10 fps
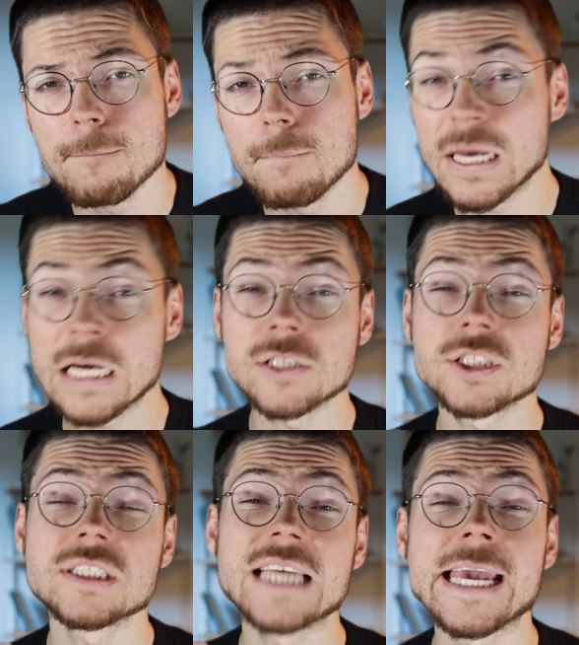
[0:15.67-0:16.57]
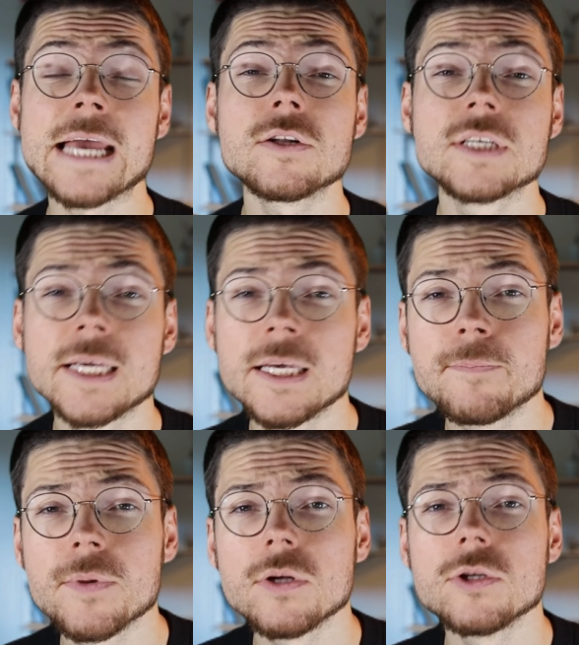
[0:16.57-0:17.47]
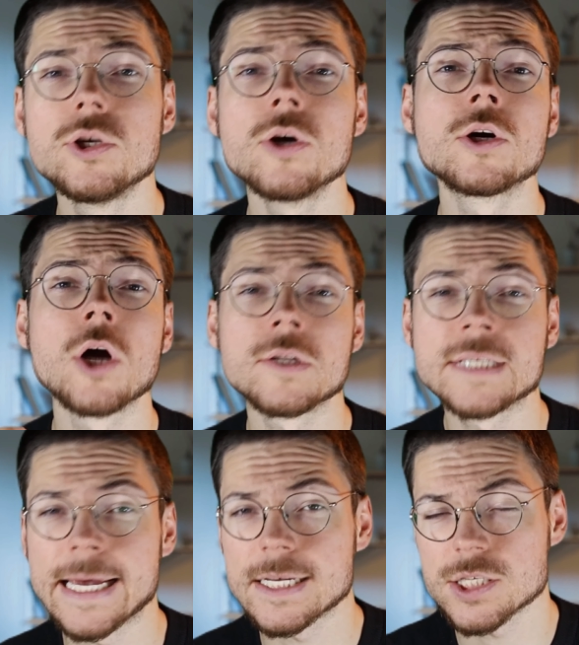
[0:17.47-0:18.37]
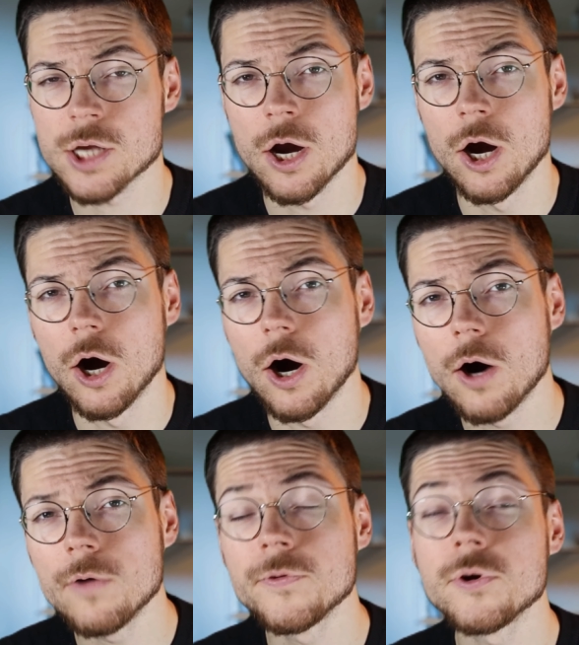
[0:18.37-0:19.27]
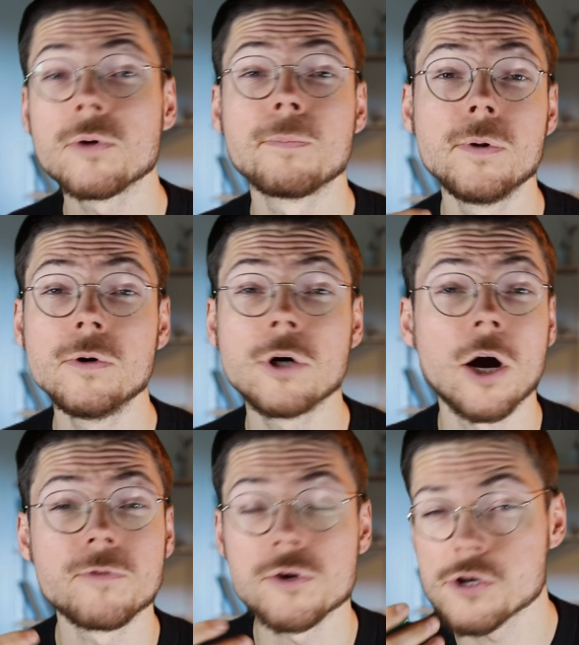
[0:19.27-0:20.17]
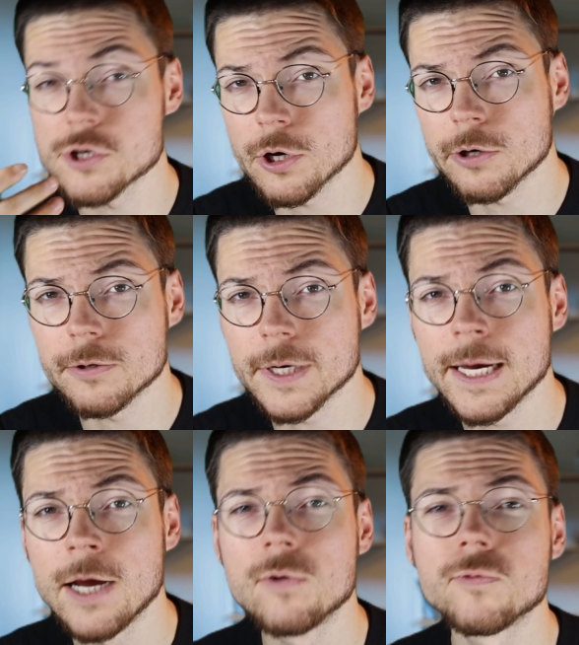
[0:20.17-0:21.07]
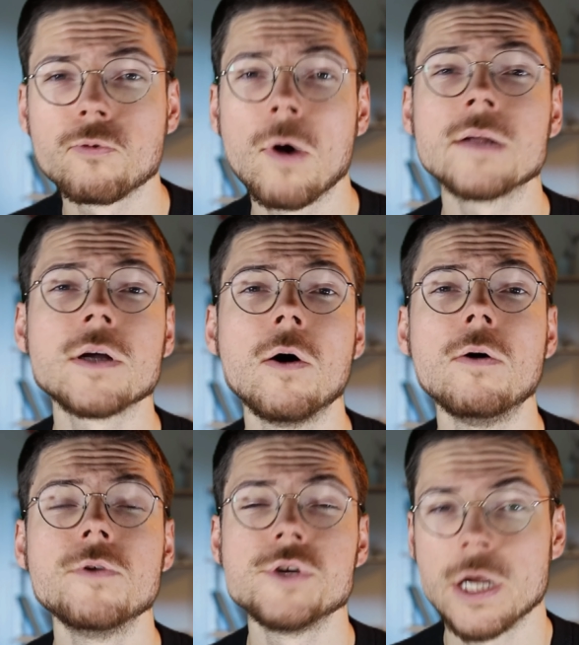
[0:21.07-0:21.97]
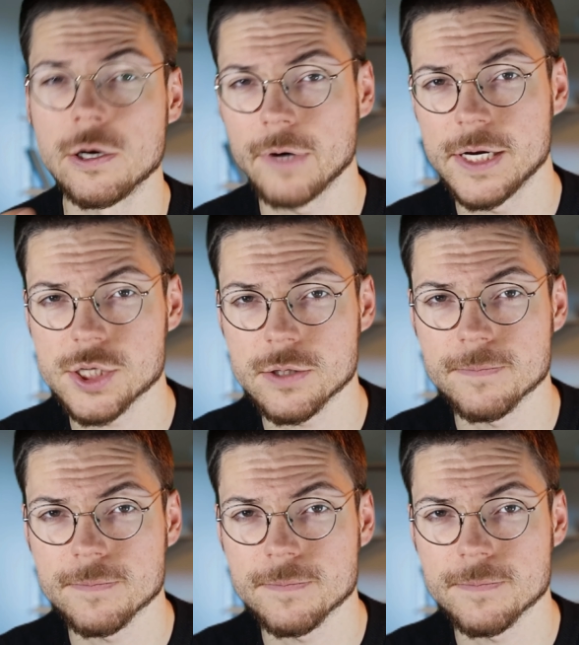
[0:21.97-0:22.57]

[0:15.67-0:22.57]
Because they cannot keep the context of your book, of your story, throughout all the generation.